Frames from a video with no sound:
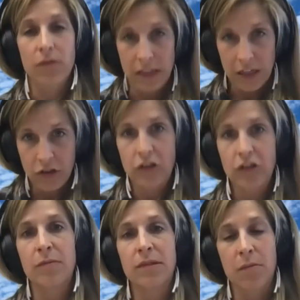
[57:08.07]

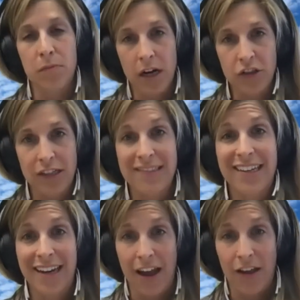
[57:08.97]
relationships and projects
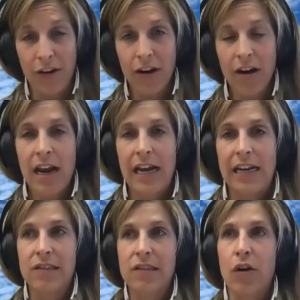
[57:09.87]
together
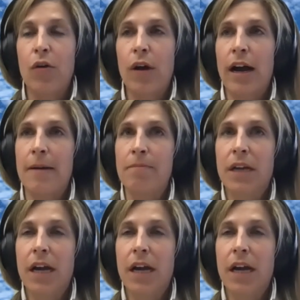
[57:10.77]
and so um,